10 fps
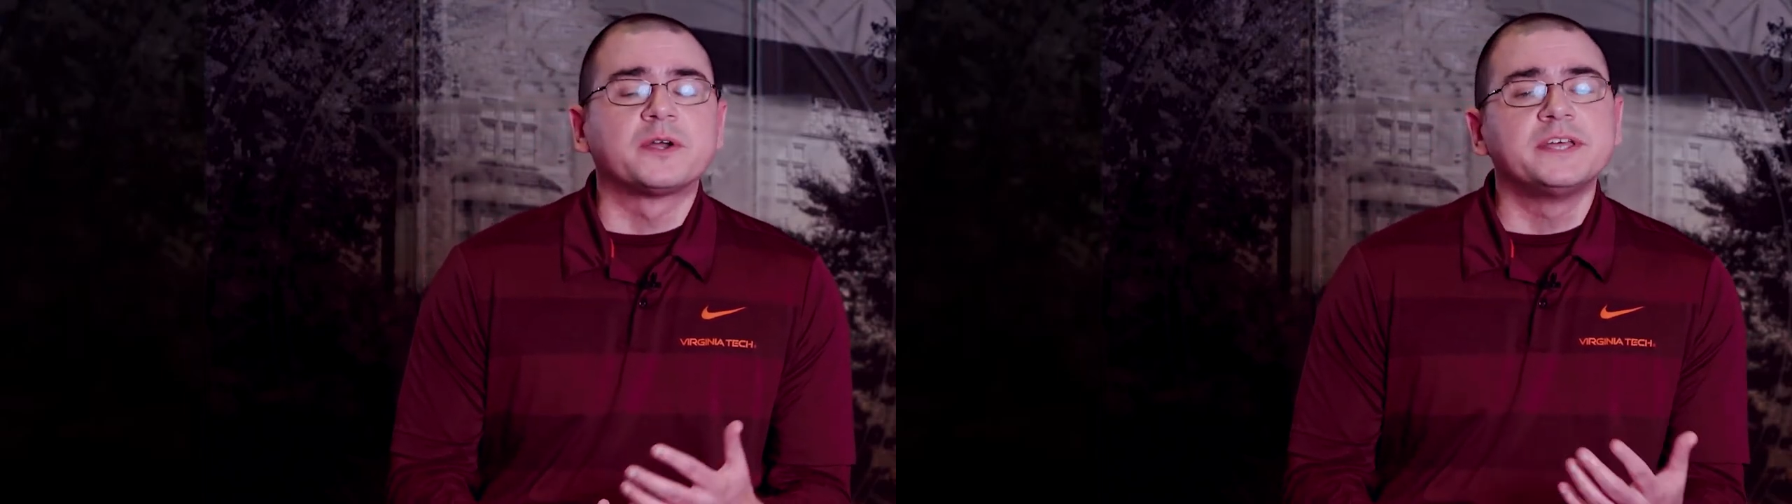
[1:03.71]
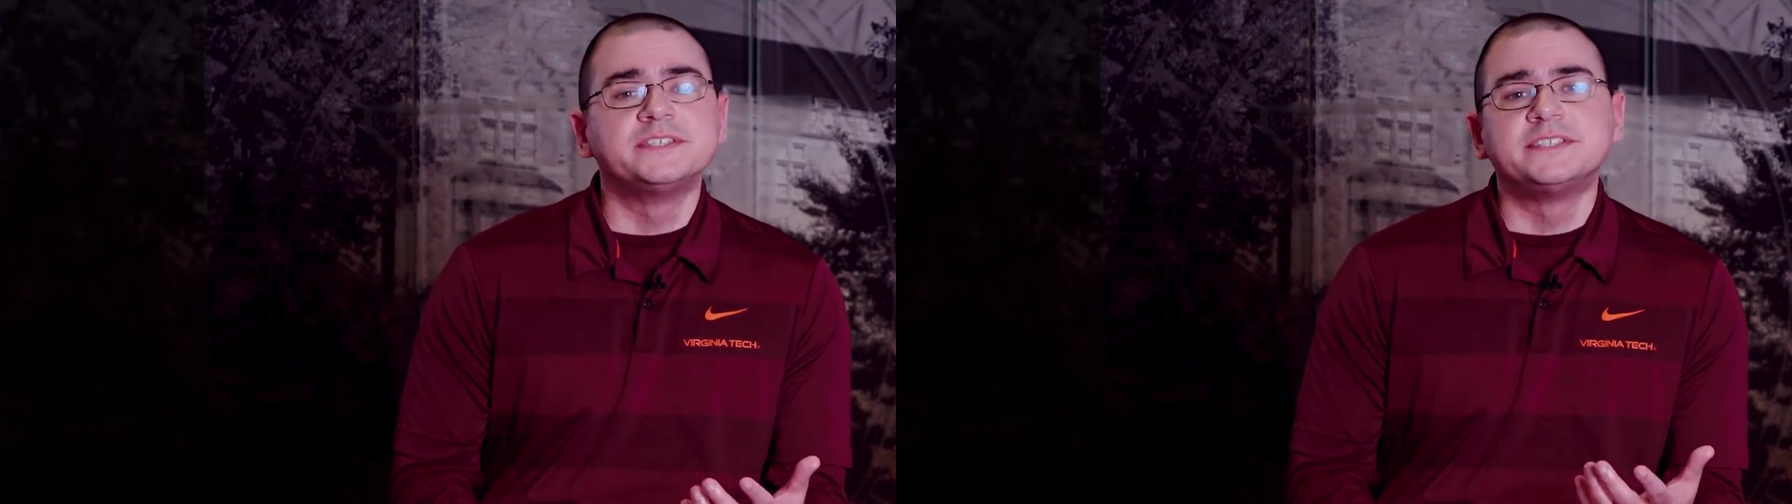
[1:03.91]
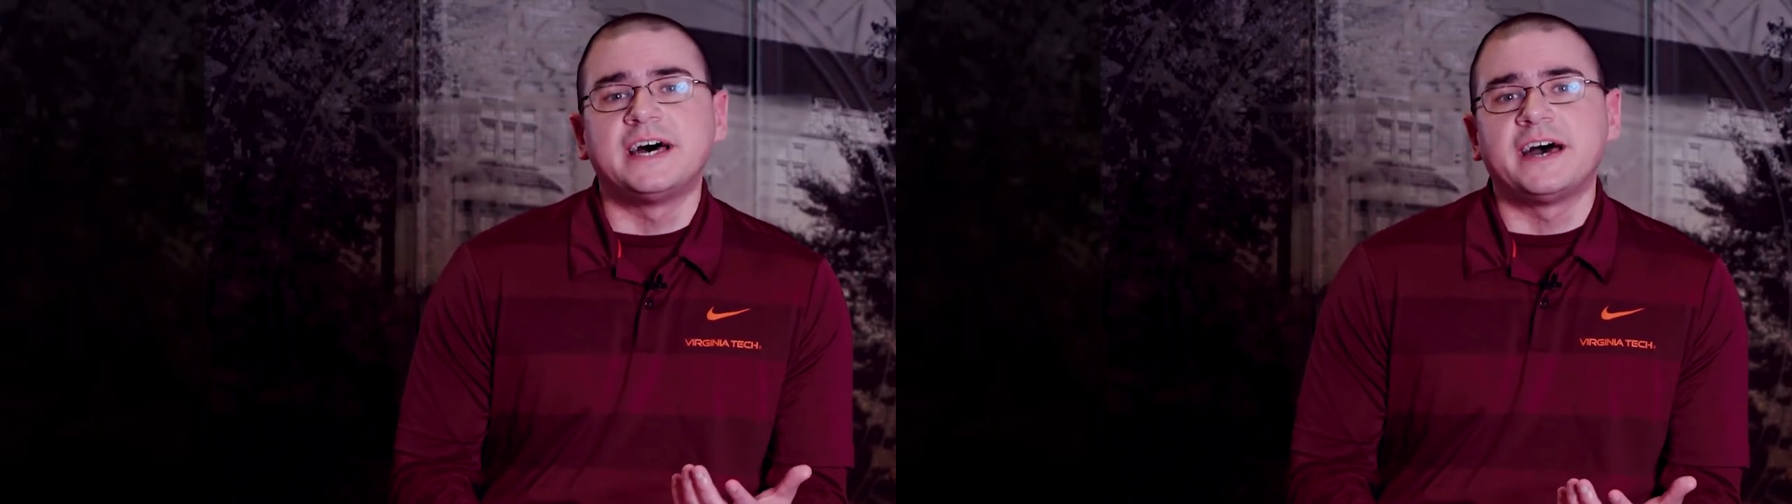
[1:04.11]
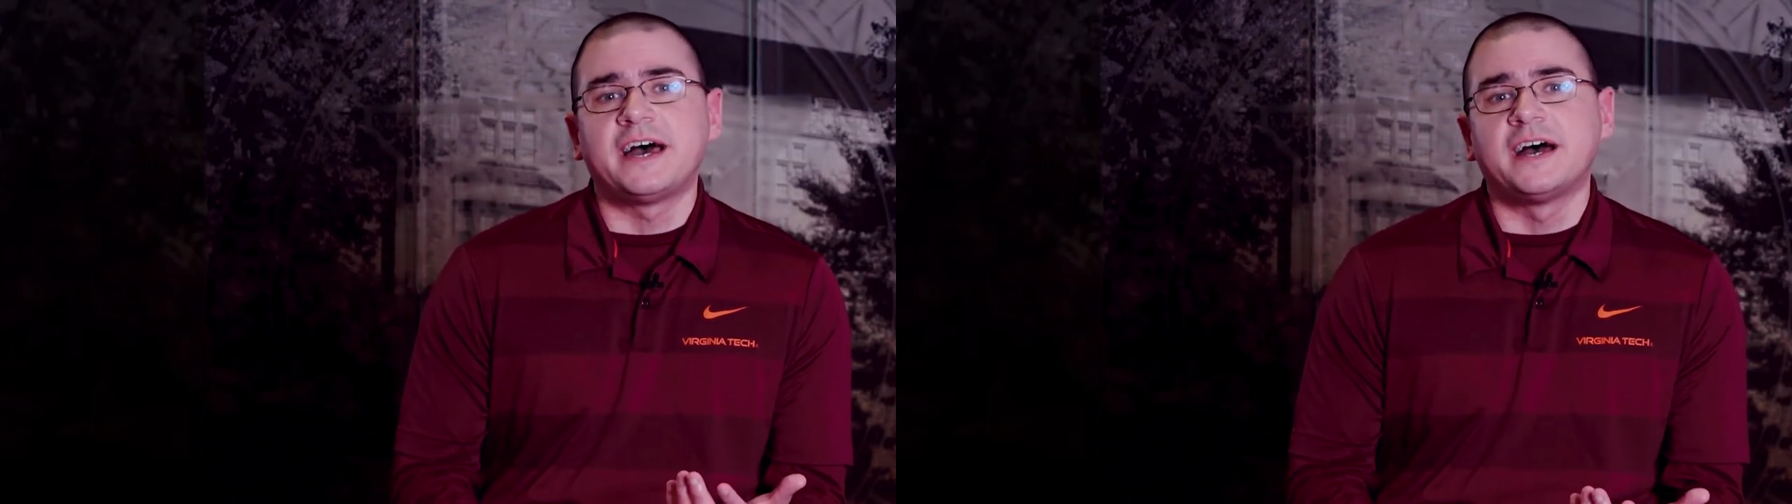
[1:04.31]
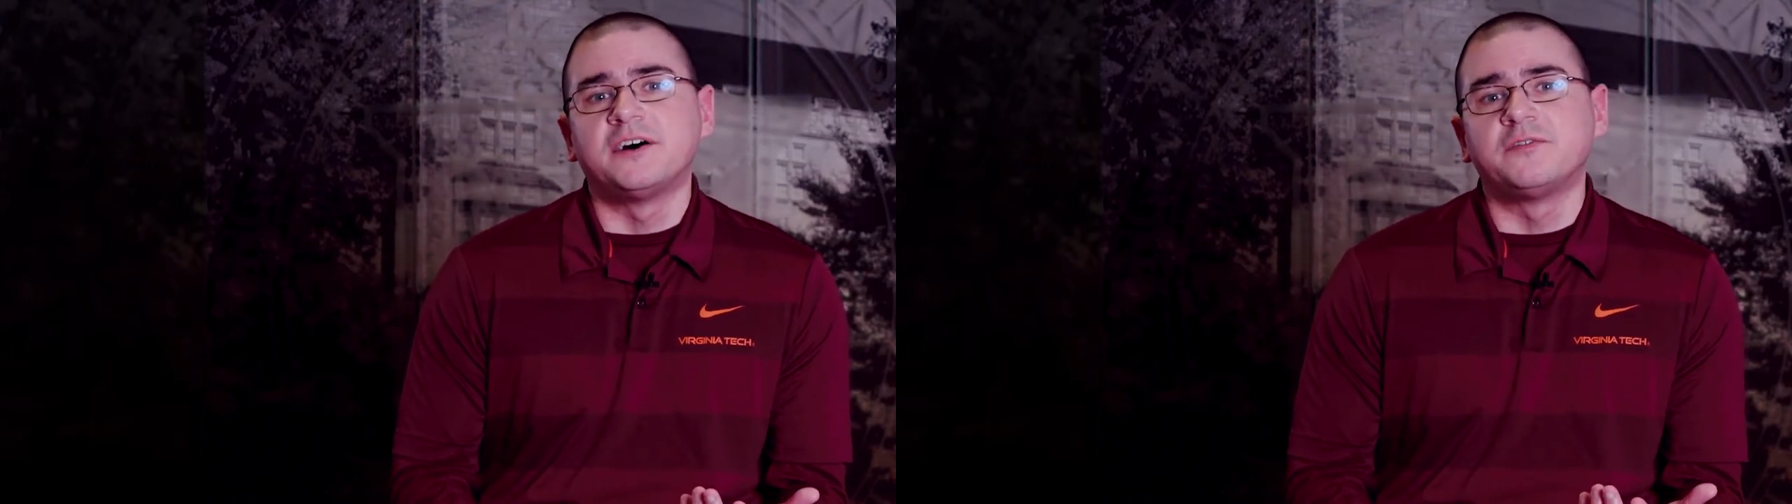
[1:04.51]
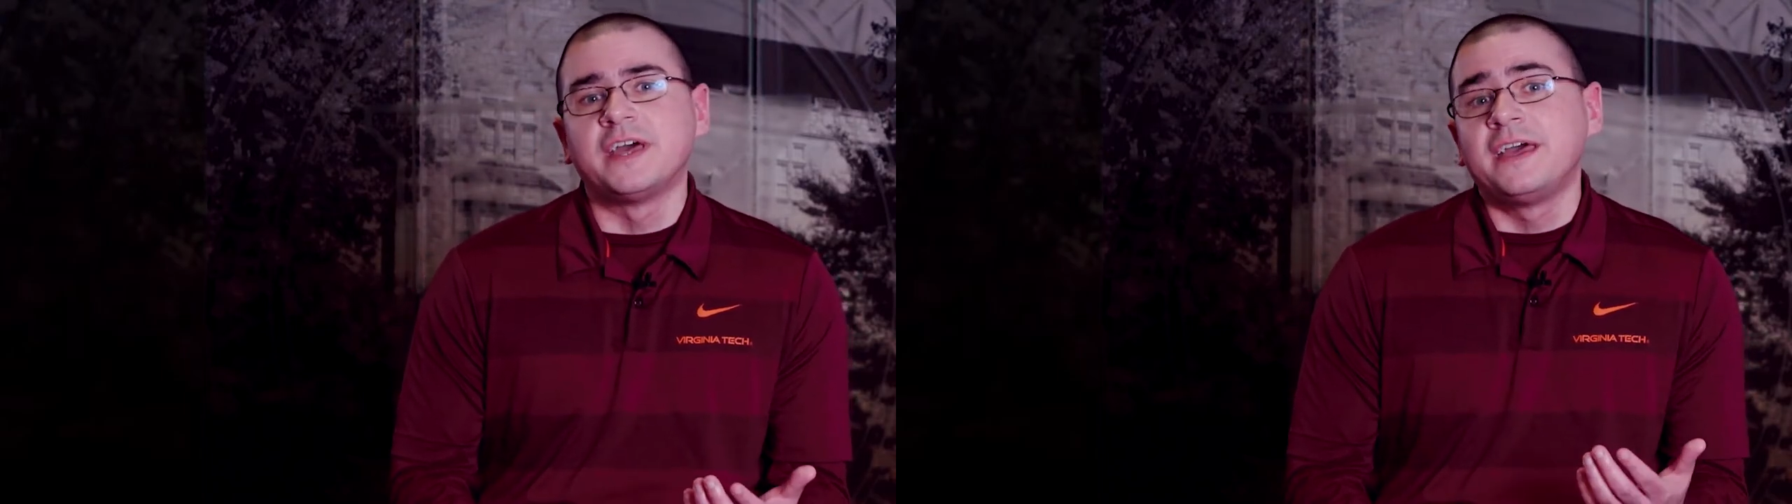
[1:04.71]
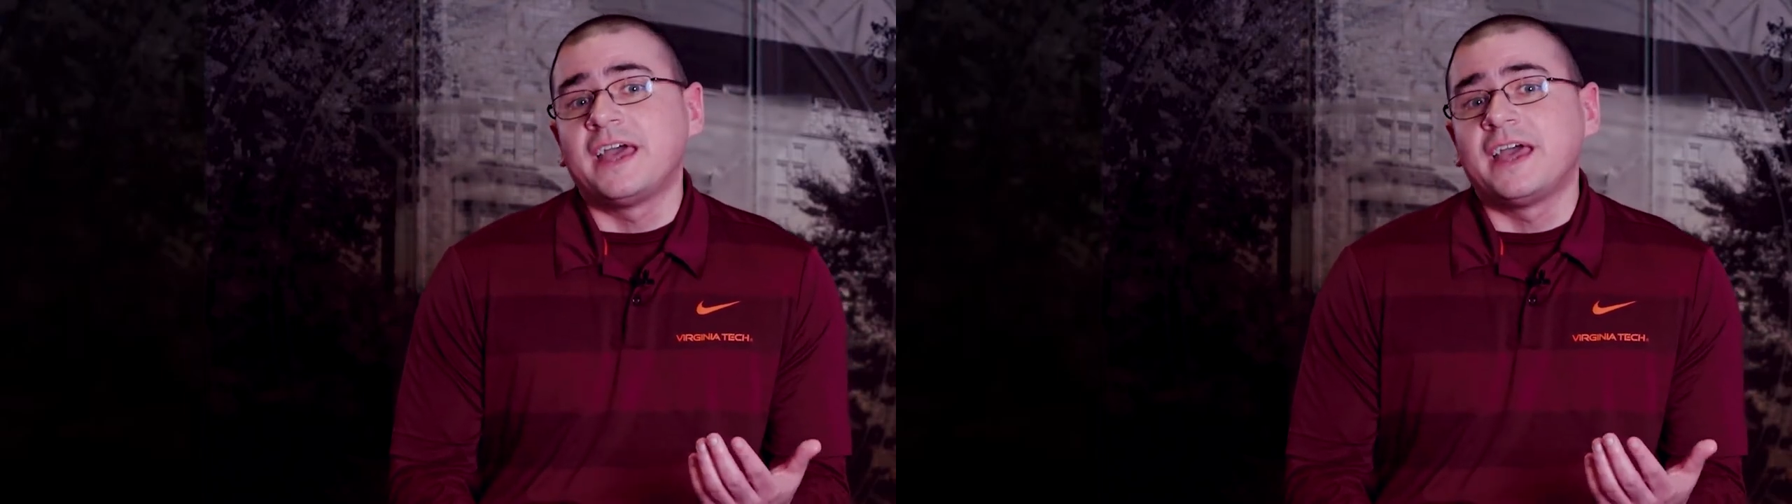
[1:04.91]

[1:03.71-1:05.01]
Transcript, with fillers: kids that have